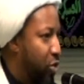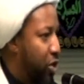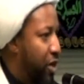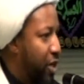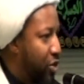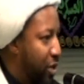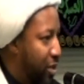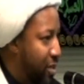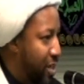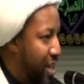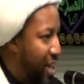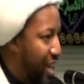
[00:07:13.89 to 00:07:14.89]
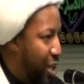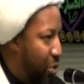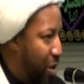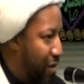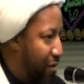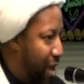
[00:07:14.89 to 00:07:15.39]
Their traditions
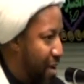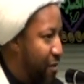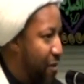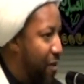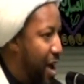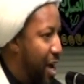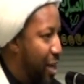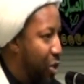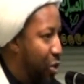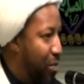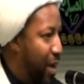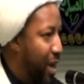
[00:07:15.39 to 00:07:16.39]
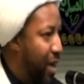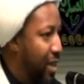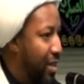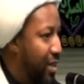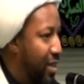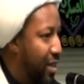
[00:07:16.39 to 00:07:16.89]
and the way of life of Ahl
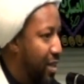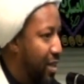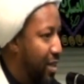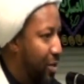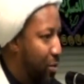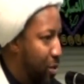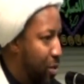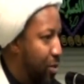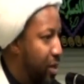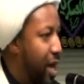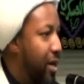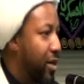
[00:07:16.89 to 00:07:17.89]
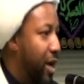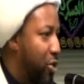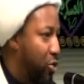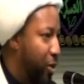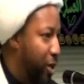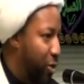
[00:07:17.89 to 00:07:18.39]
Bayt will not
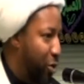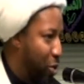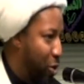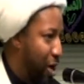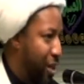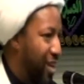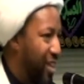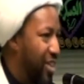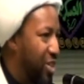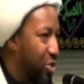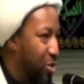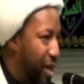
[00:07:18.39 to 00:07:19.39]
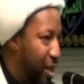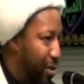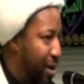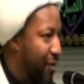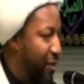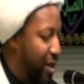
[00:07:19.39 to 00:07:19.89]
contradict the Quran. And this is why
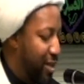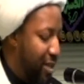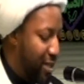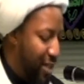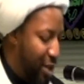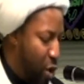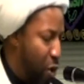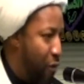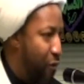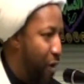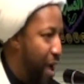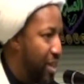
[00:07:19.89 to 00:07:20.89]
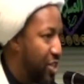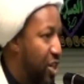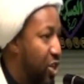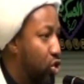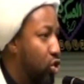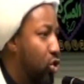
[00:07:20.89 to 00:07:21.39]
the Prophet he says, hold
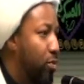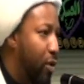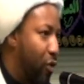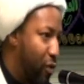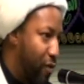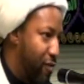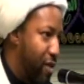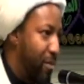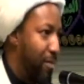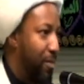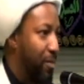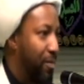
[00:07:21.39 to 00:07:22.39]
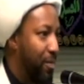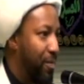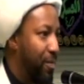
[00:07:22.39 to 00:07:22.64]
fast to both of them.